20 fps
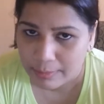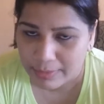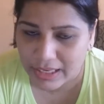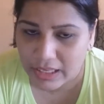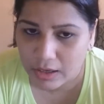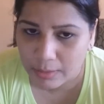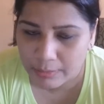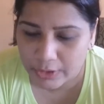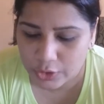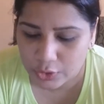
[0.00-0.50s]

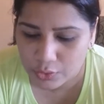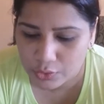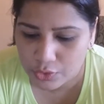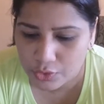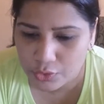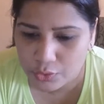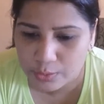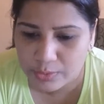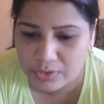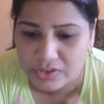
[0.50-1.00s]
become a
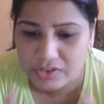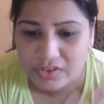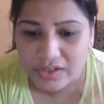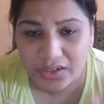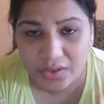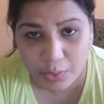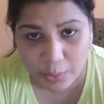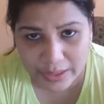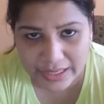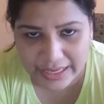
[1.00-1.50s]
YouTuber,
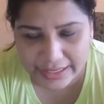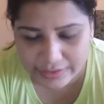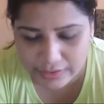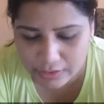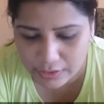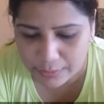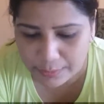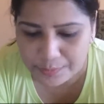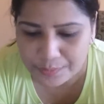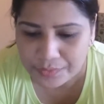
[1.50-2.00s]
a
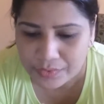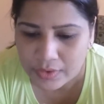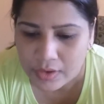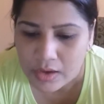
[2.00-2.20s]
creator,